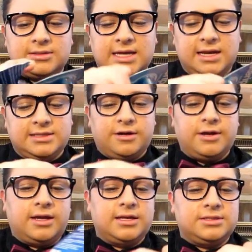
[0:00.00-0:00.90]

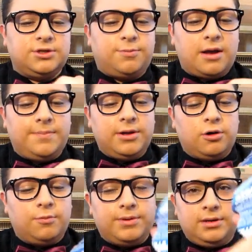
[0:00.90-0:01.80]
sanitary I guess. So you pop it
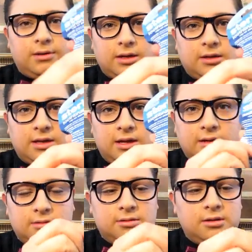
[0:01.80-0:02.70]
open like that.